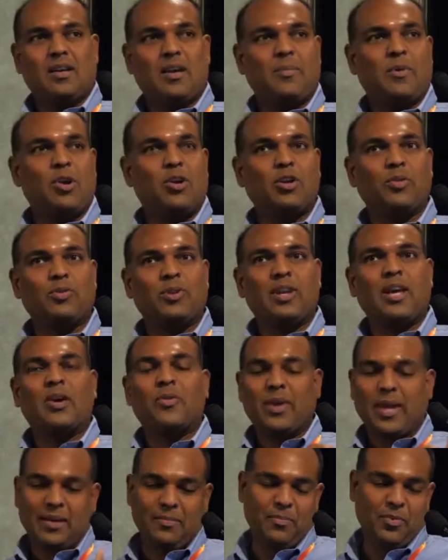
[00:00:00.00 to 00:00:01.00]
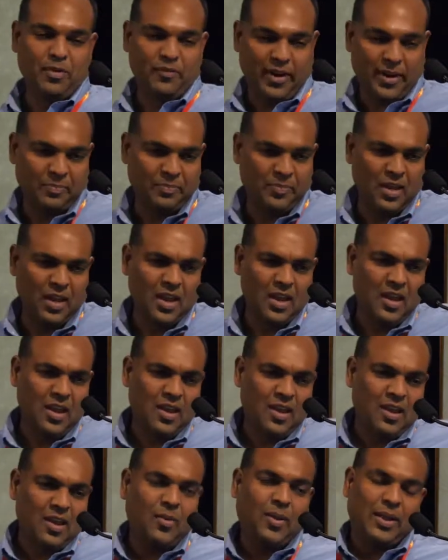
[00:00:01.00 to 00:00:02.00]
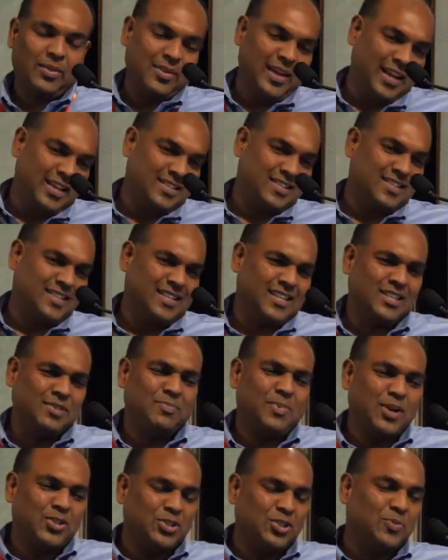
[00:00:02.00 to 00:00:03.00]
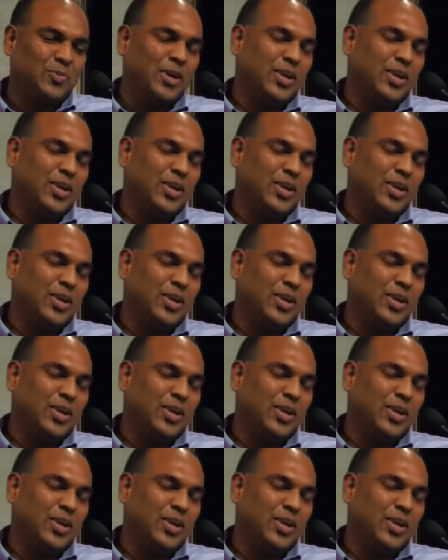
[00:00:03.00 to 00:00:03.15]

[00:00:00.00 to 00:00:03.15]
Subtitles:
I audible now? Yeah, perfect. Okay, thanks. It's a pleasure to be